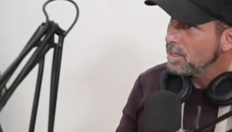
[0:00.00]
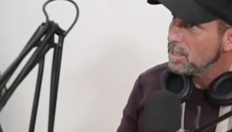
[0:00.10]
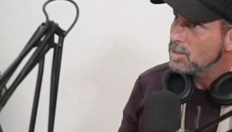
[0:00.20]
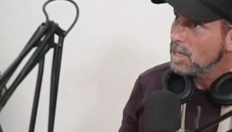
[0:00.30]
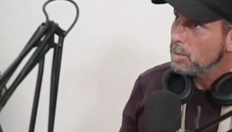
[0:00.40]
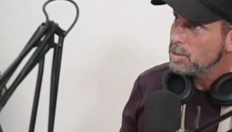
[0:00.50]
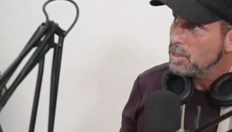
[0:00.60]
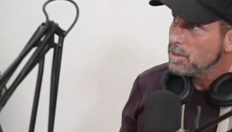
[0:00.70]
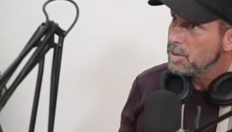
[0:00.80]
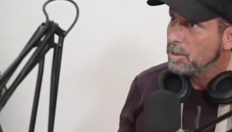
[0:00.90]
that's that was the
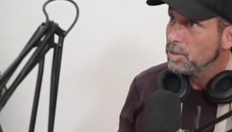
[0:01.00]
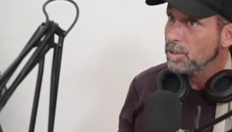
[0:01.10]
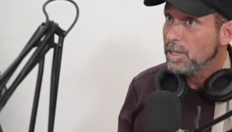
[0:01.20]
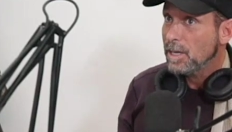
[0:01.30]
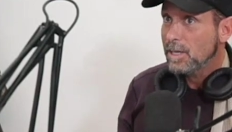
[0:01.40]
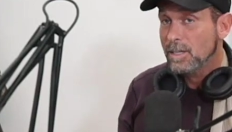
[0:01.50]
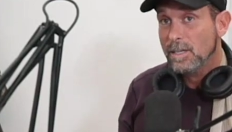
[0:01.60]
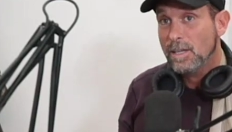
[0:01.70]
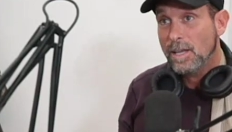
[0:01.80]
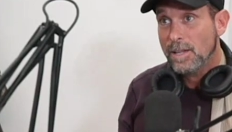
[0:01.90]
other thing looking at it,
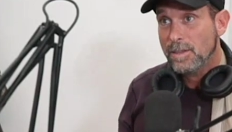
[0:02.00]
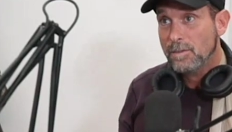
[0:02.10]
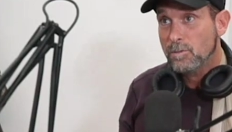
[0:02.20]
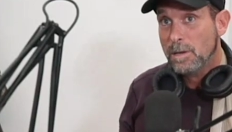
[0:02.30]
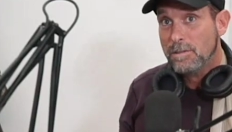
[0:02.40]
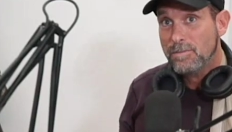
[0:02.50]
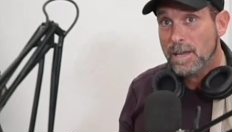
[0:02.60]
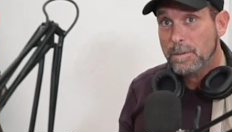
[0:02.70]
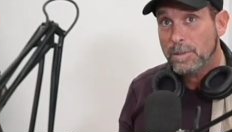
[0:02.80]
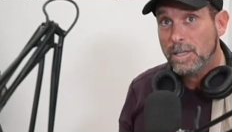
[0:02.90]
and I think for my
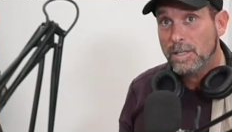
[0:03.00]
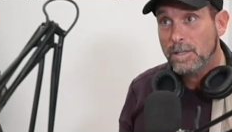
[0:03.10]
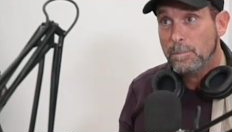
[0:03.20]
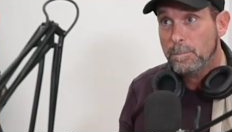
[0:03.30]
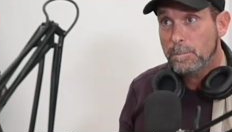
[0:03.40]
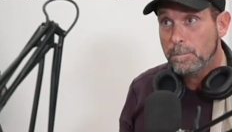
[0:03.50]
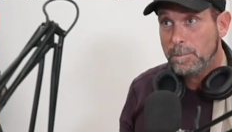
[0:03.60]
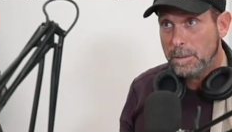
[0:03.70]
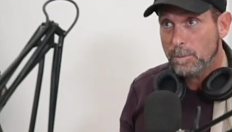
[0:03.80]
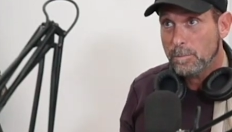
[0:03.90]
family and the
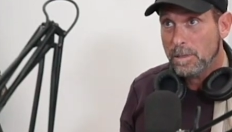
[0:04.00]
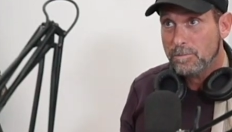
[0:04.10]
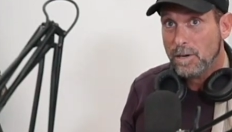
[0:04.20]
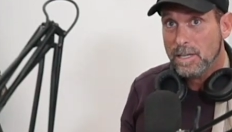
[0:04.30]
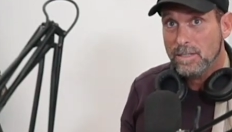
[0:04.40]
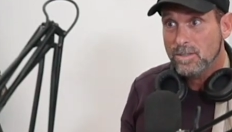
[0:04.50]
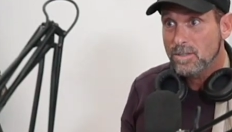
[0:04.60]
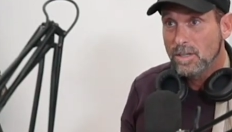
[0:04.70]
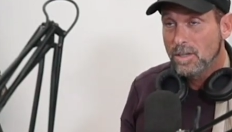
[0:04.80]
people, my friends,